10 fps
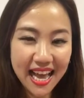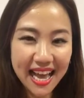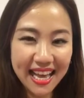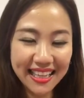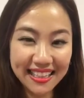
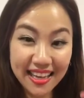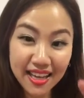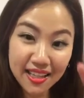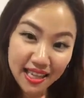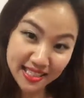and
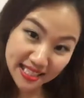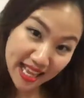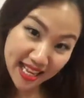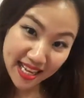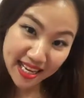then I
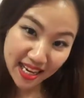sat in.